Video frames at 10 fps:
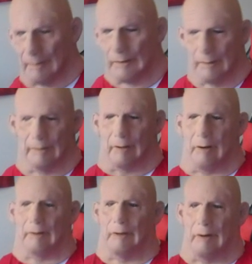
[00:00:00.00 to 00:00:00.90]
To be
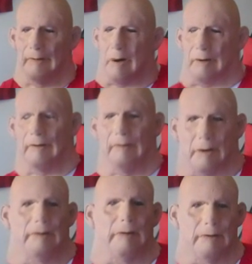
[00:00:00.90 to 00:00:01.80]
fair, the way packs have
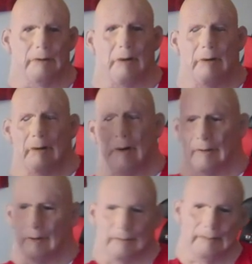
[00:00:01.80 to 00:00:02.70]
gone this year,
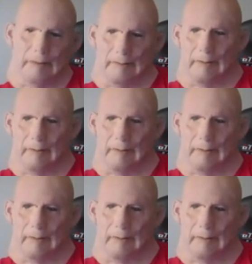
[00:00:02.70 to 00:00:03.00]
that's not